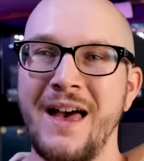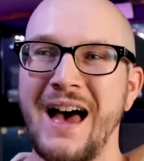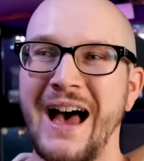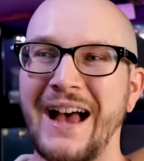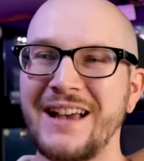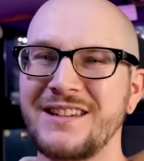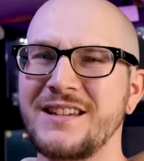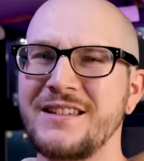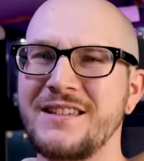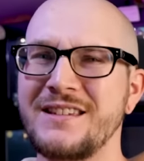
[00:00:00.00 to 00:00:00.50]

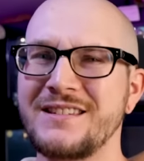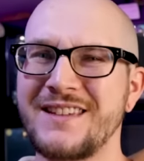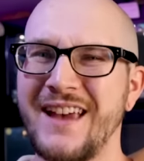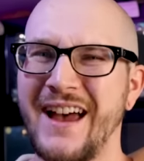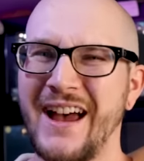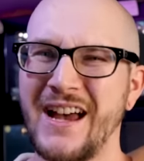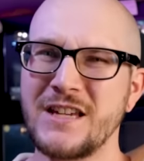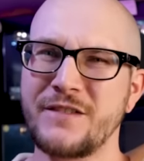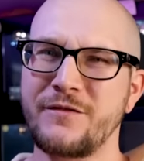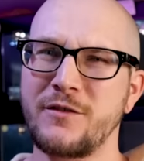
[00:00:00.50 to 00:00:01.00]
I see these
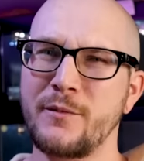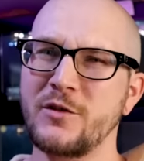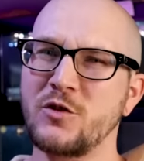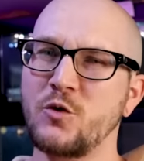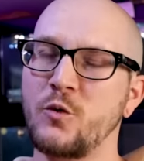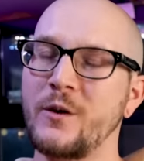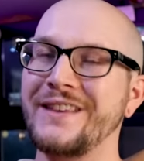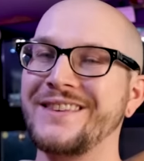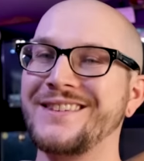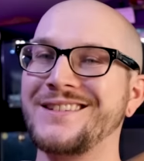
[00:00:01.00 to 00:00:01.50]
guys for
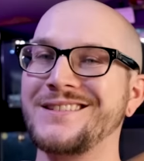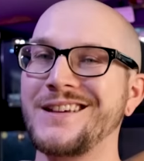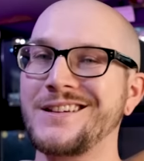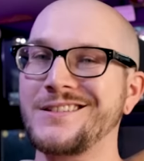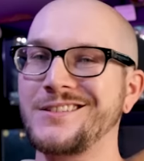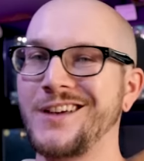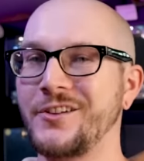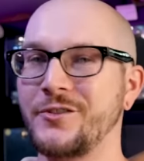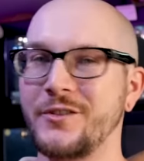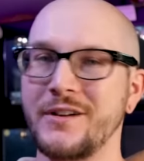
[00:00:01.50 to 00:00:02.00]
between
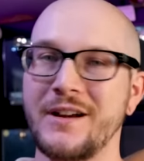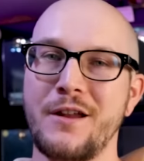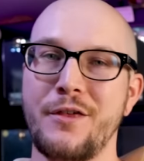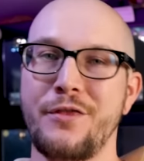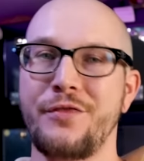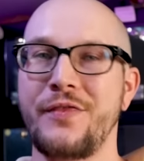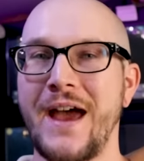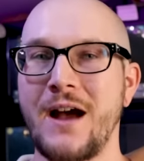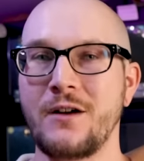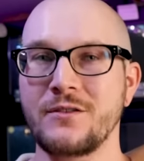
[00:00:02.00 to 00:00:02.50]
600 and
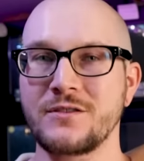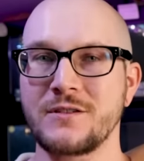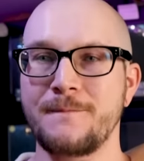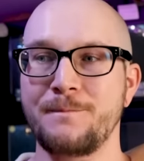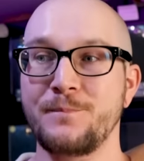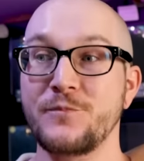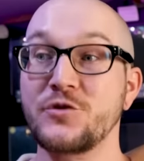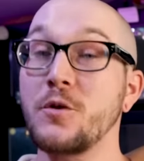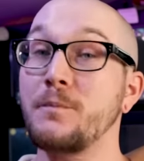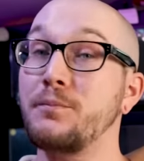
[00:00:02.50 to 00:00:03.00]

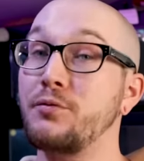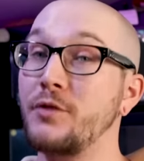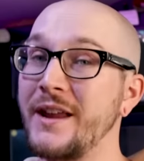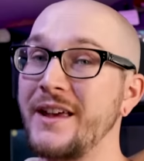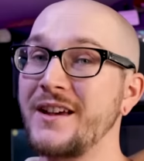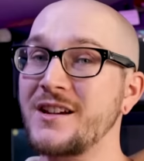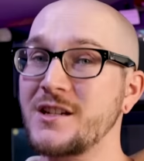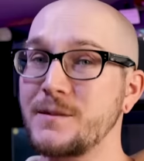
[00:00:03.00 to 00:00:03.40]
1000 So pretty